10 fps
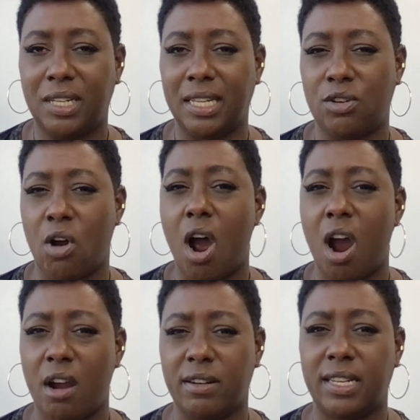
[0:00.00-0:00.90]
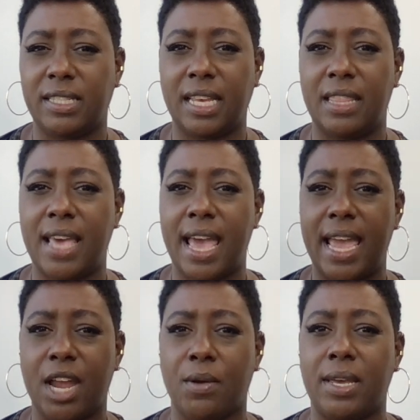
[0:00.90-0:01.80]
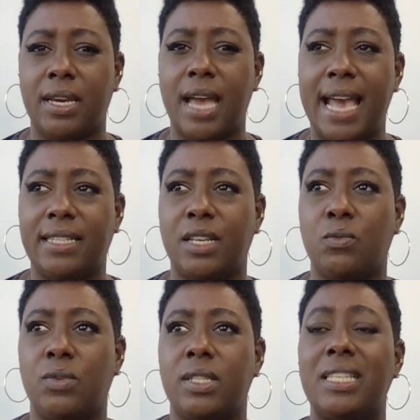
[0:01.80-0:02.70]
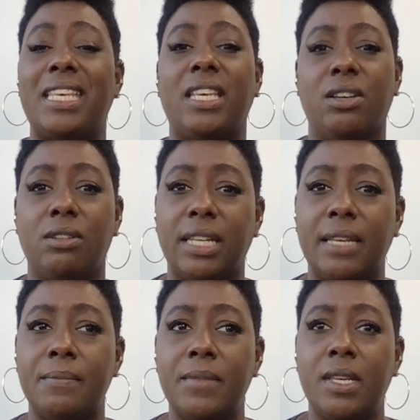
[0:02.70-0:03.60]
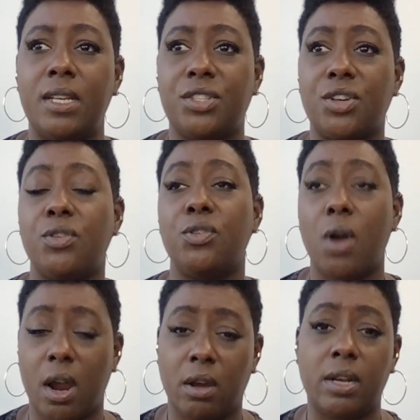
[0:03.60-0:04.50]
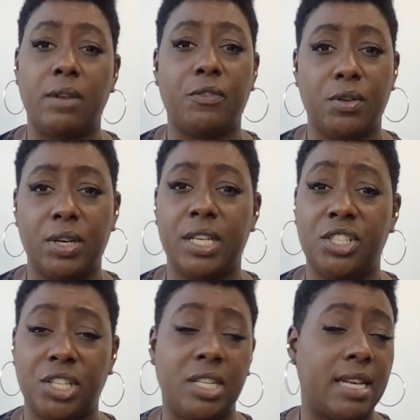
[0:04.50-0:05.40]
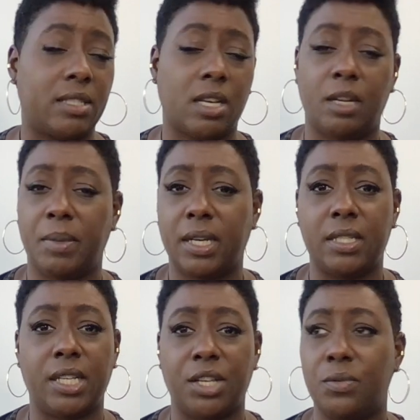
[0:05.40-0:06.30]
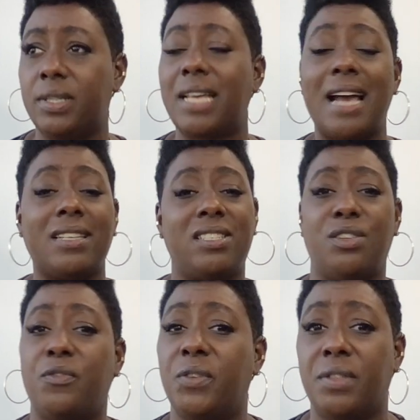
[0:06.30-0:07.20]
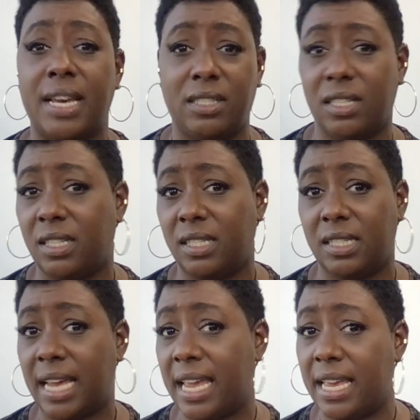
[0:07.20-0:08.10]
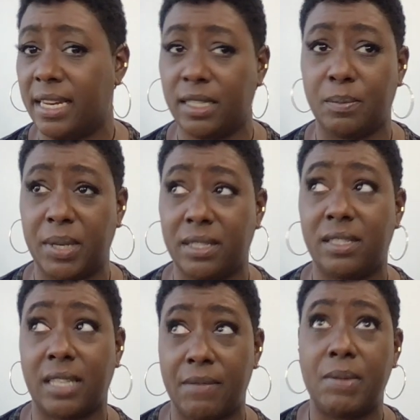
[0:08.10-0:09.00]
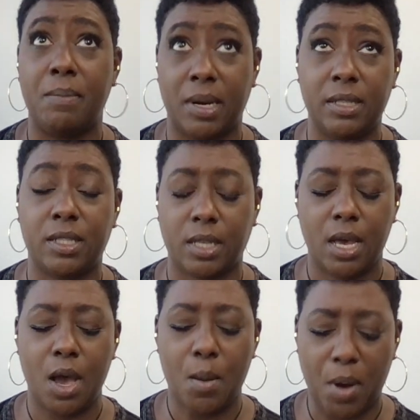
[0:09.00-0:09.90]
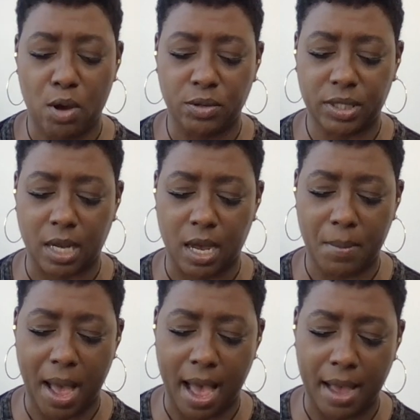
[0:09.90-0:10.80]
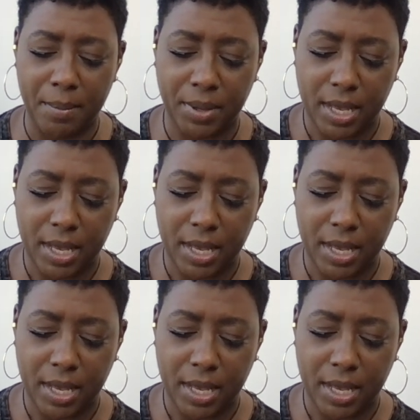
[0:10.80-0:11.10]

a little hardness in that area as it was healing. So you are going to feel itching. That's going to be continuous. I still feel that to this day, and it's been 7 months post-op.